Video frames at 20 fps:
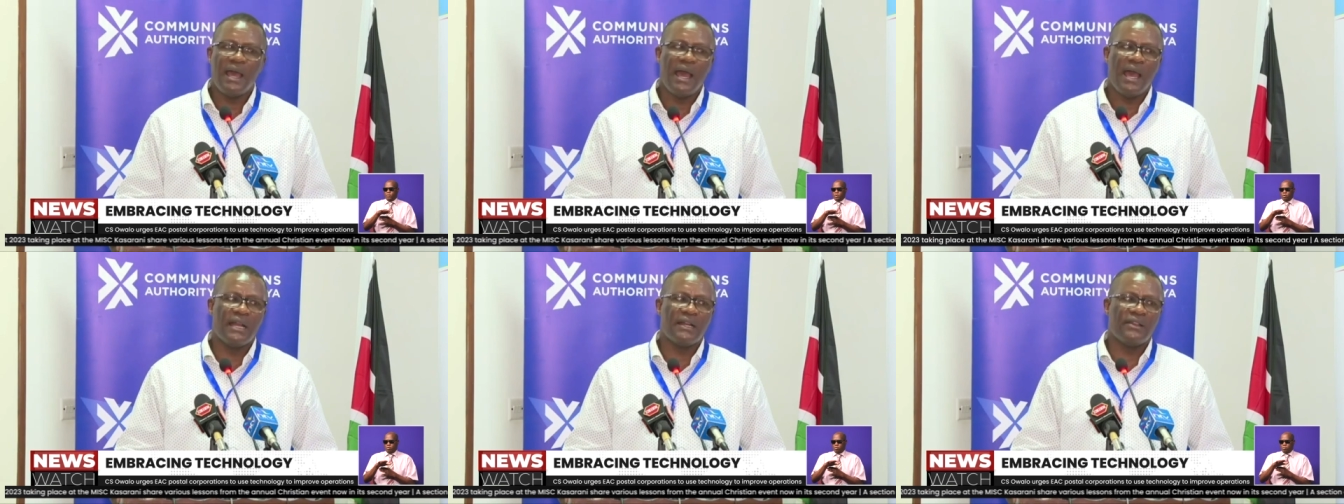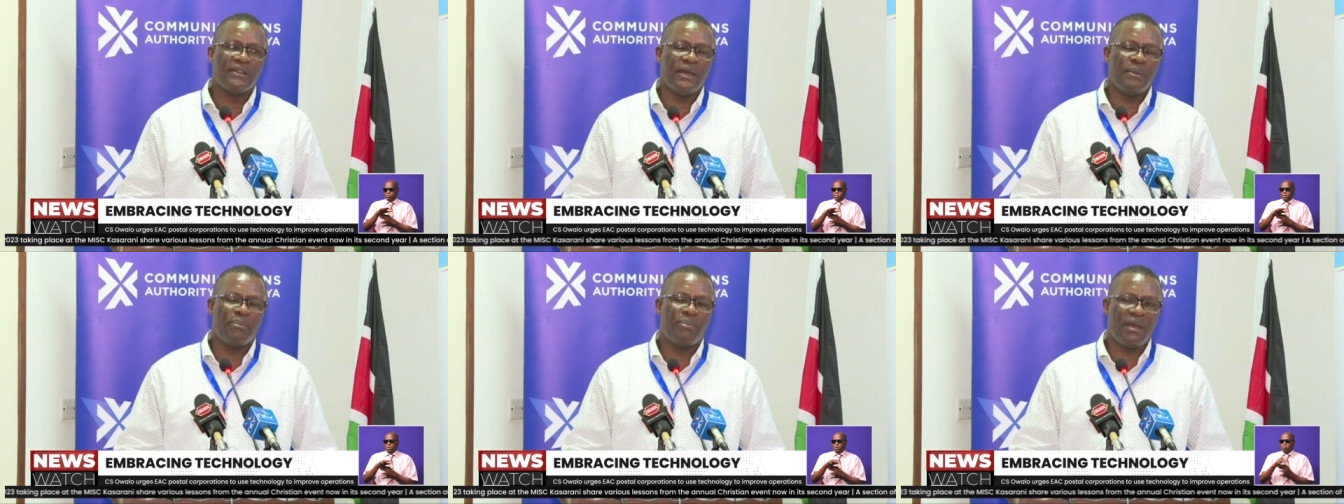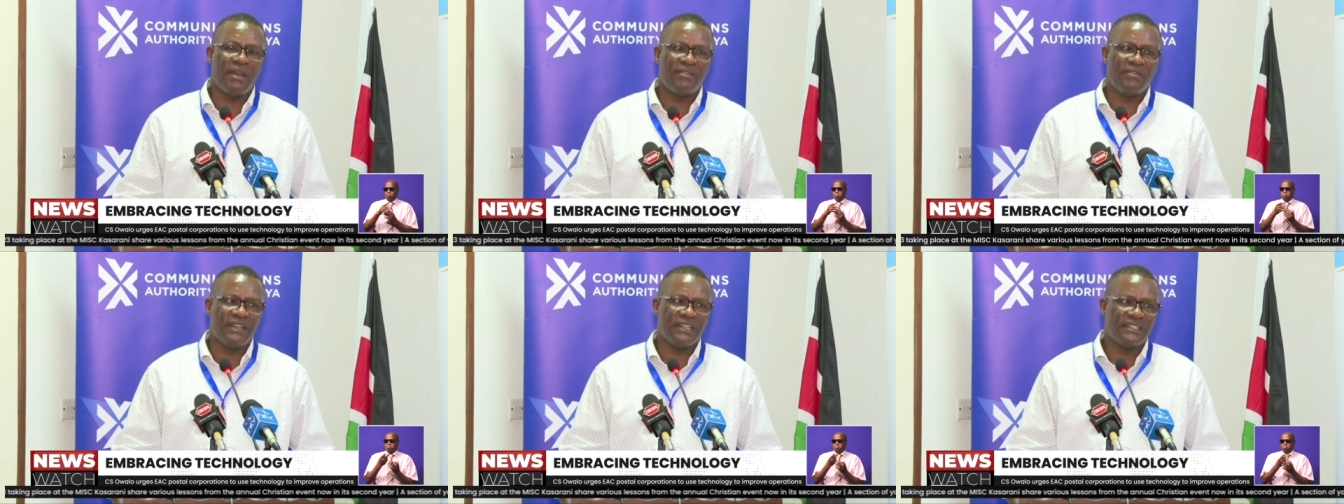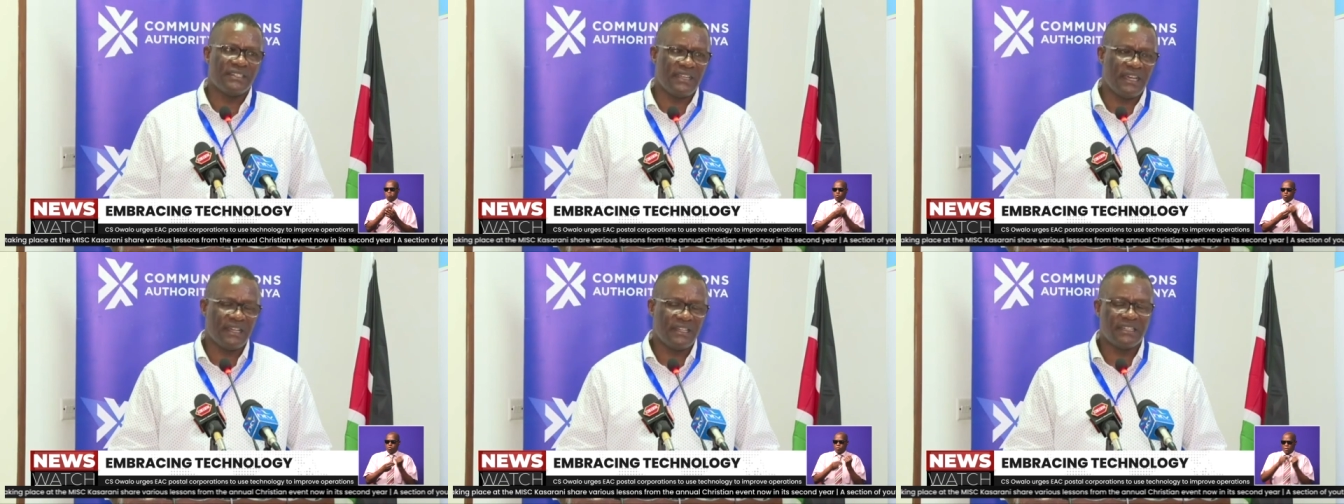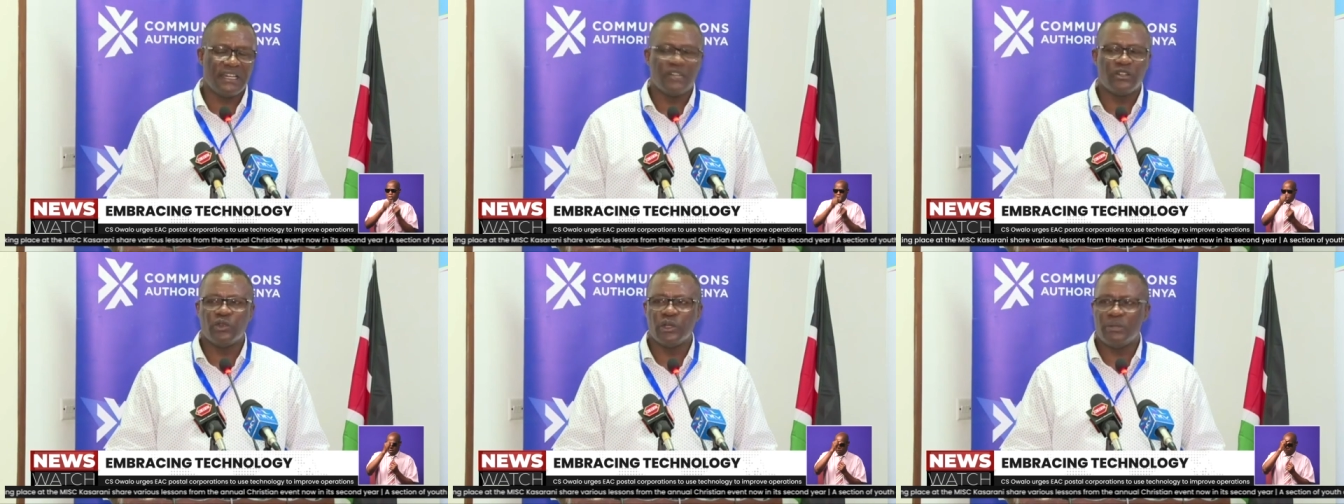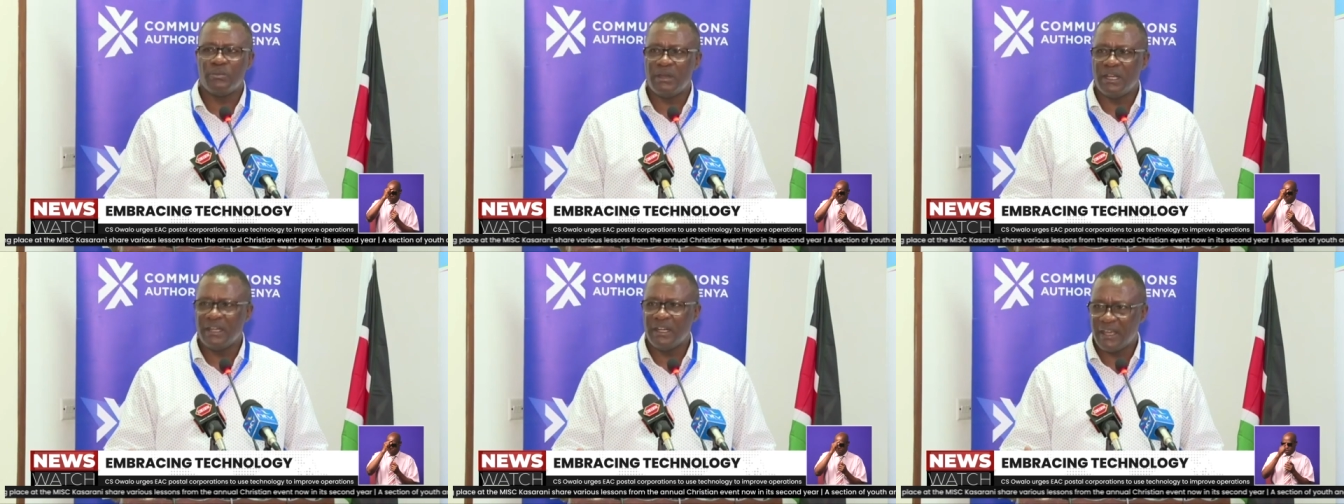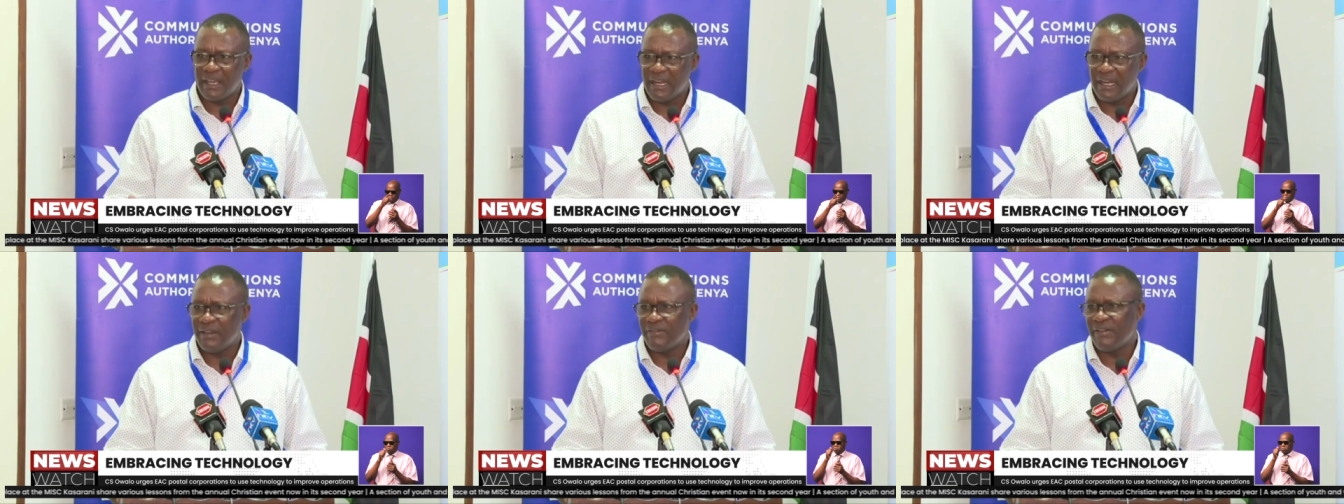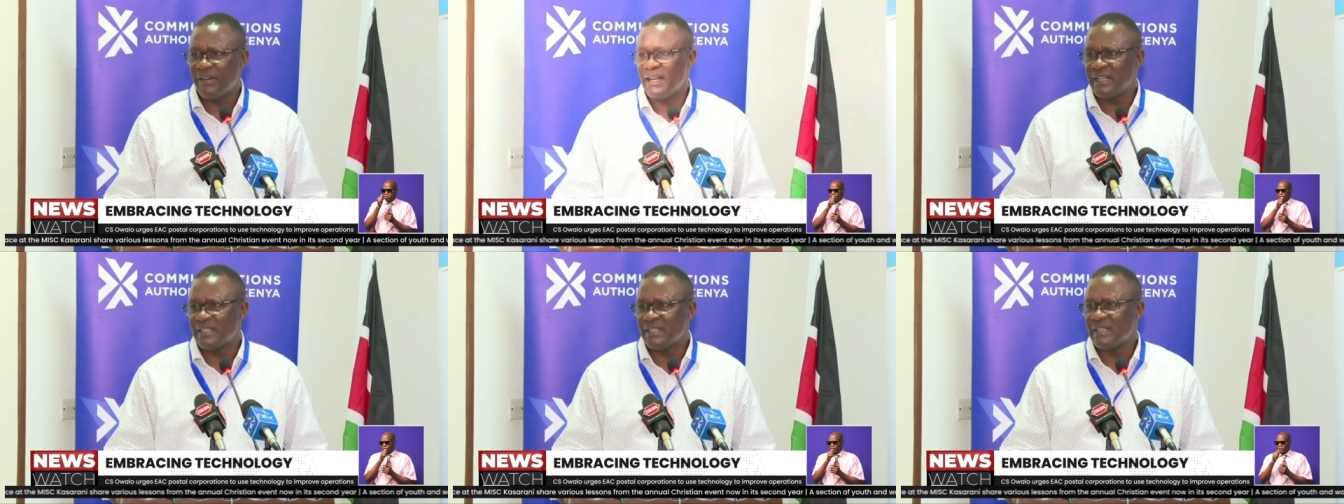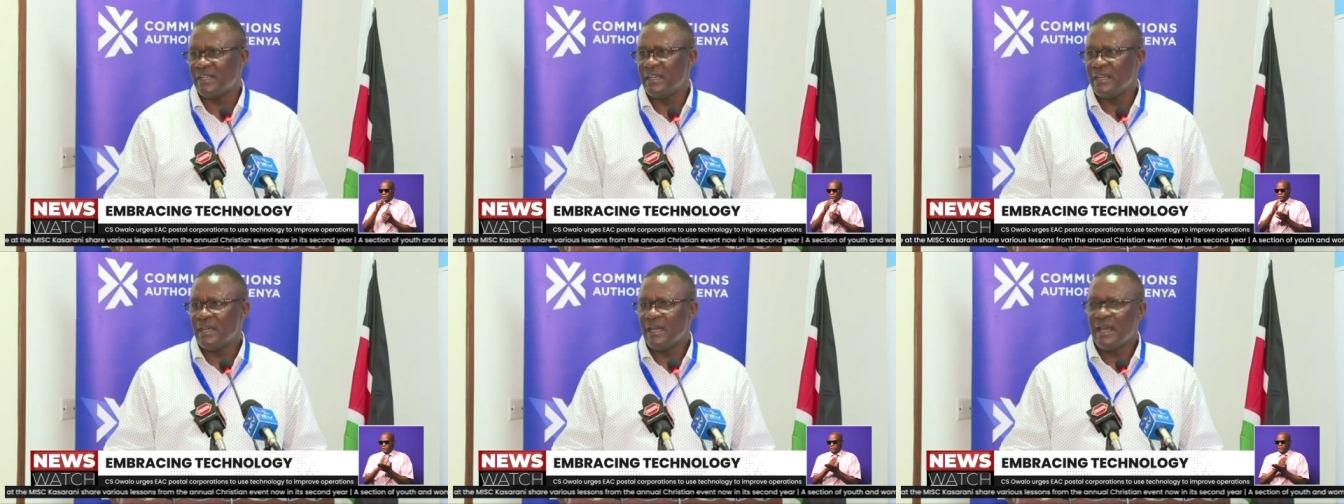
and the private sector to remain relevant